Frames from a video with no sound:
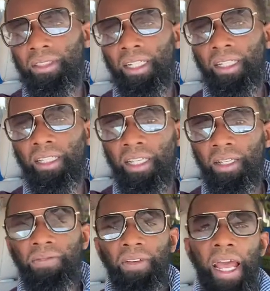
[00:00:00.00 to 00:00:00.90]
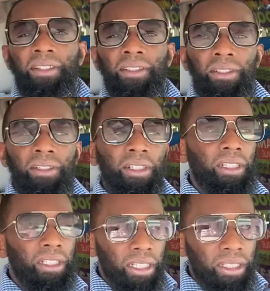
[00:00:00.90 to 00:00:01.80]
a key factor
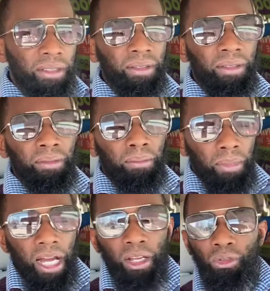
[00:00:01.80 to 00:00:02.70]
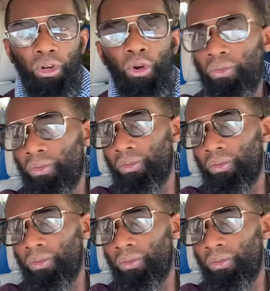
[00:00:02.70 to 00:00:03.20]
in my growth.